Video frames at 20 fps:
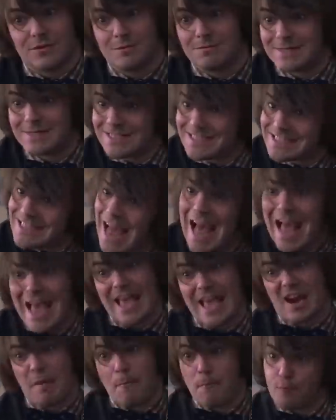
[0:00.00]
A power
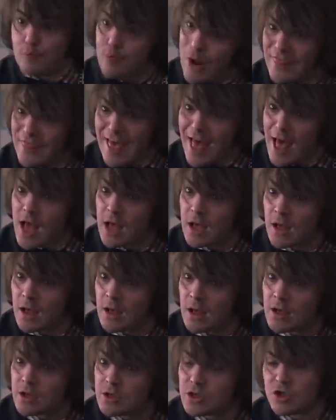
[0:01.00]
stance is a way you
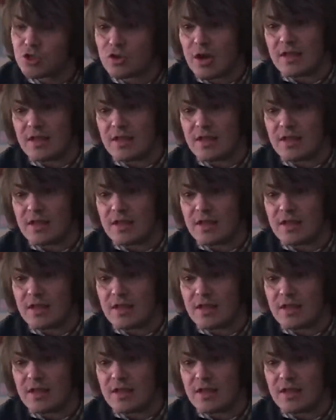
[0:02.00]
stand that